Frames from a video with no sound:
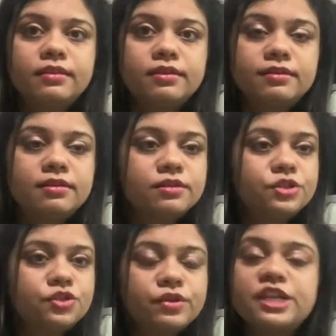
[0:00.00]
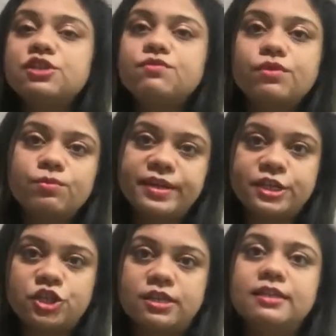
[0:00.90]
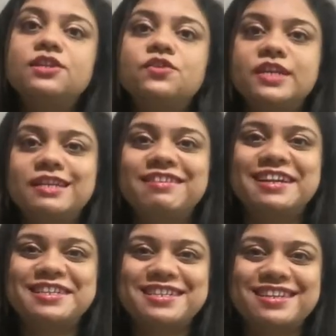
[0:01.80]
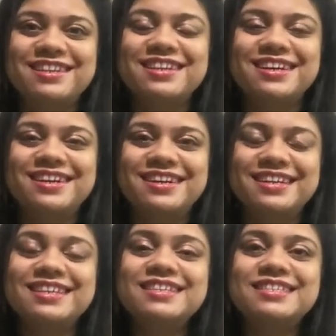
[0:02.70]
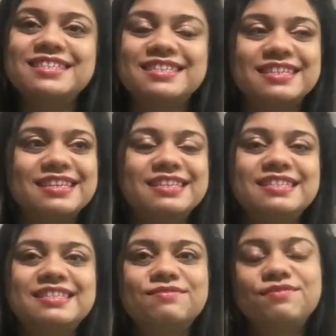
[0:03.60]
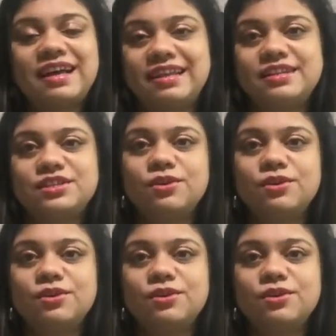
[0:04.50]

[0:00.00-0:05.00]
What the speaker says: the duration for which the rewriting is valid.